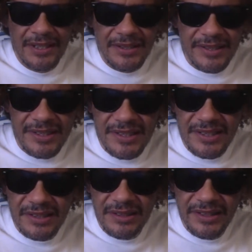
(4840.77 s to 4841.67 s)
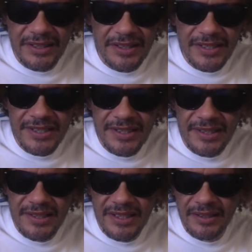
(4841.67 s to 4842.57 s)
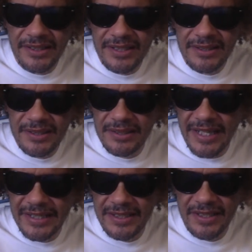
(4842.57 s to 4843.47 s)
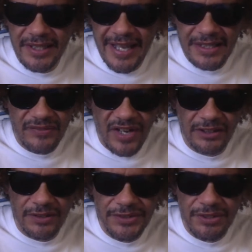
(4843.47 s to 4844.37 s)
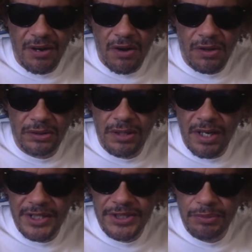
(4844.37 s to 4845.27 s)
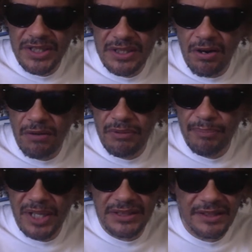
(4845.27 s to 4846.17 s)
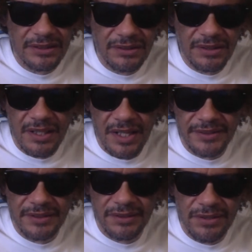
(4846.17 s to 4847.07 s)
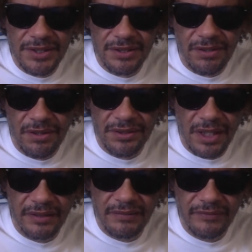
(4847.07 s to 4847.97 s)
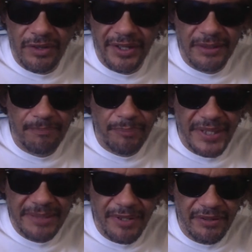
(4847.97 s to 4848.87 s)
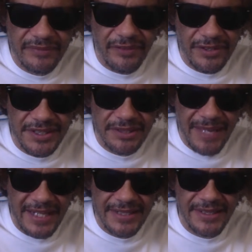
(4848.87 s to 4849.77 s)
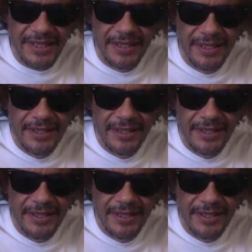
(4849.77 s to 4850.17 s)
This is succinctly stated as follows. All laws which are repugnant to the Constitution are null and void. Mayberry versus Madison.